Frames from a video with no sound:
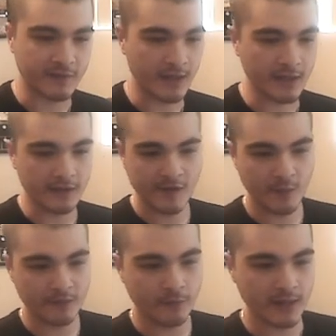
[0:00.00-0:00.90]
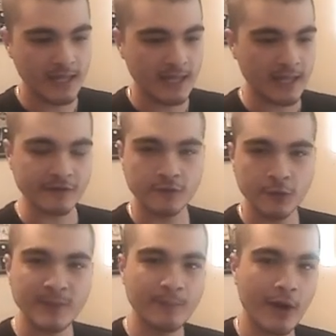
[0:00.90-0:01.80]
Like I said before, it has
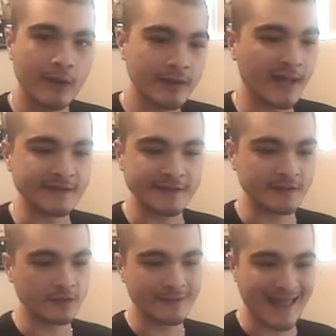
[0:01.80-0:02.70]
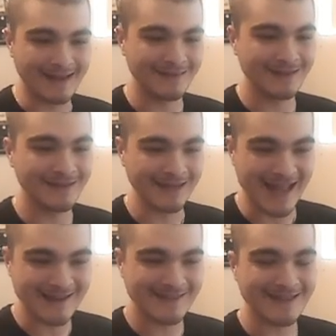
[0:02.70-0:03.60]
too many polygons. It doesn't look anything like
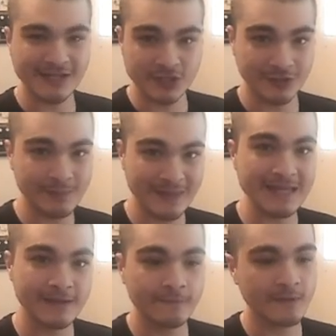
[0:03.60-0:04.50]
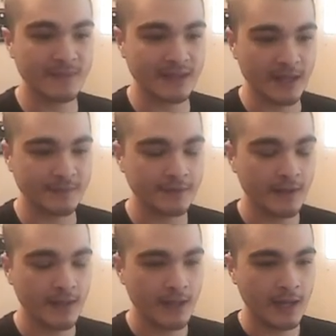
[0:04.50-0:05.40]
anything that should be in From the Depths,
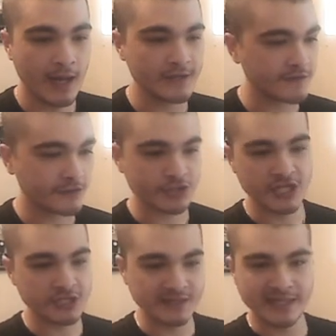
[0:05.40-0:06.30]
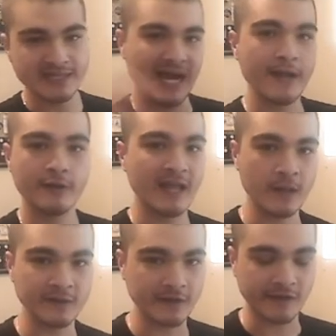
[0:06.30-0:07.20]
unless you're changing the entire
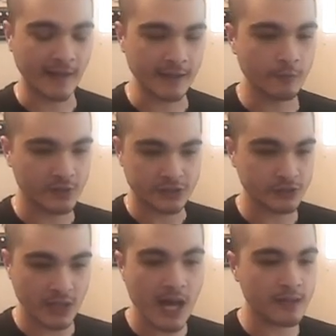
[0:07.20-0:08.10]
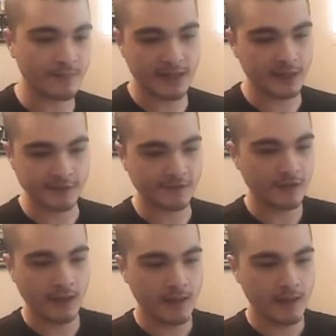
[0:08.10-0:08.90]
game's aesthetic, which you're not, because